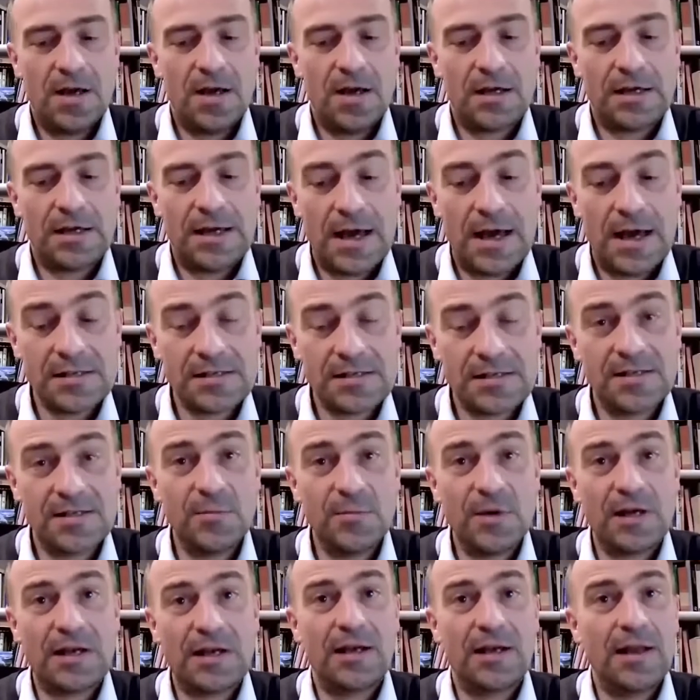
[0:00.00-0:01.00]
a
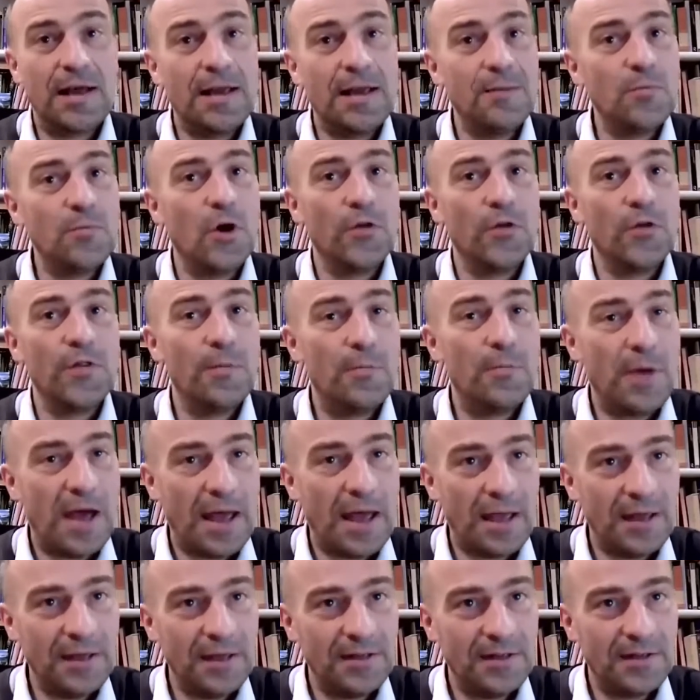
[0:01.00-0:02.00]
customer claim on the
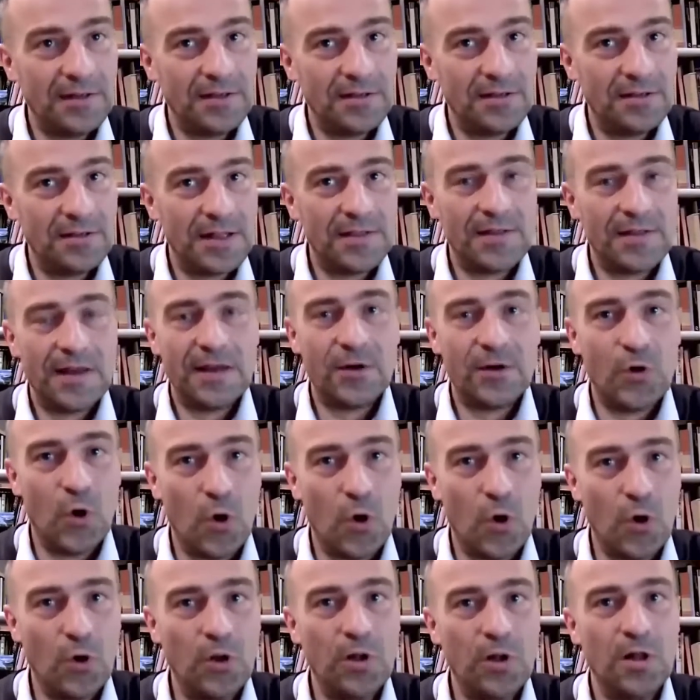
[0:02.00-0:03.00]
bank that they
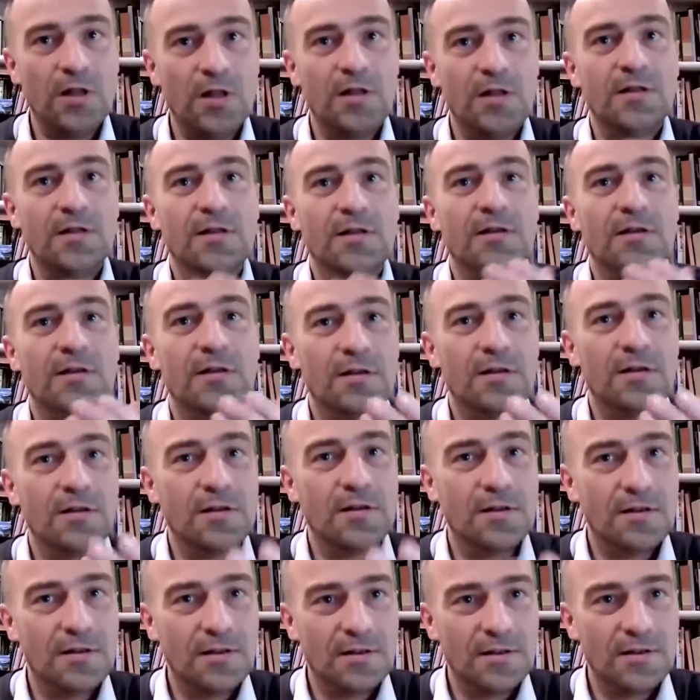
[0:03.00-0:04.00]
call
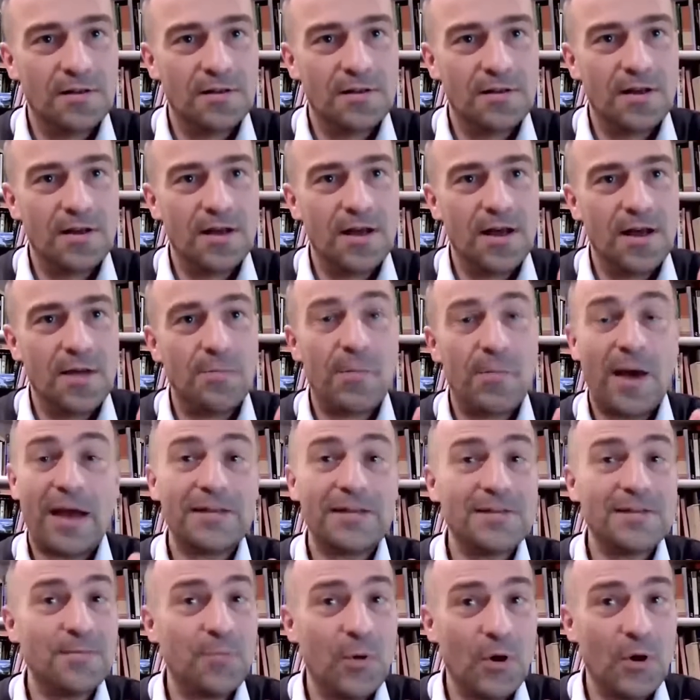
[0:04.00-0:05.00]
a
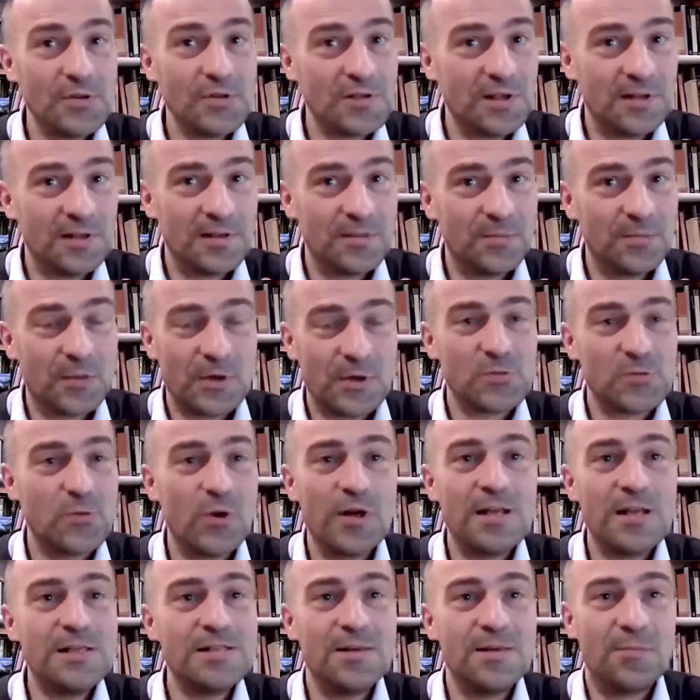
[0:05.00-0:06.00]
bank deposit because
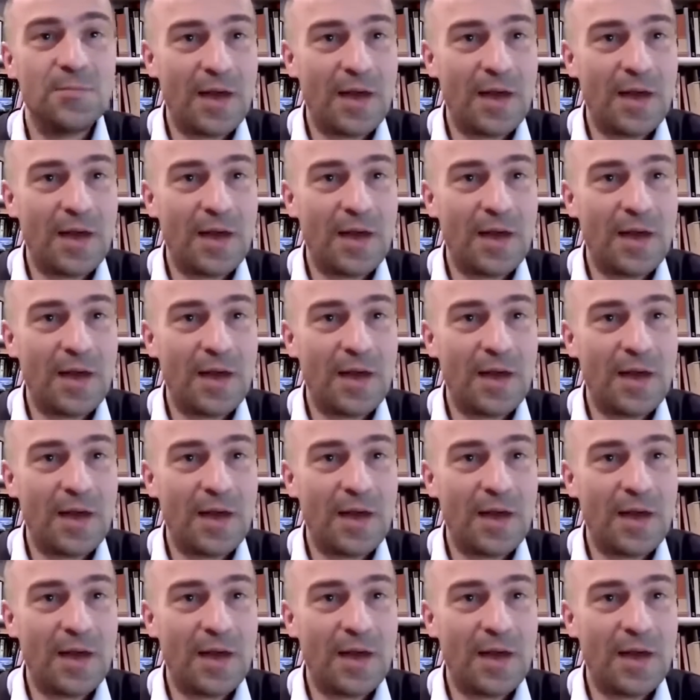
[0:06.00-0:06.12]
what is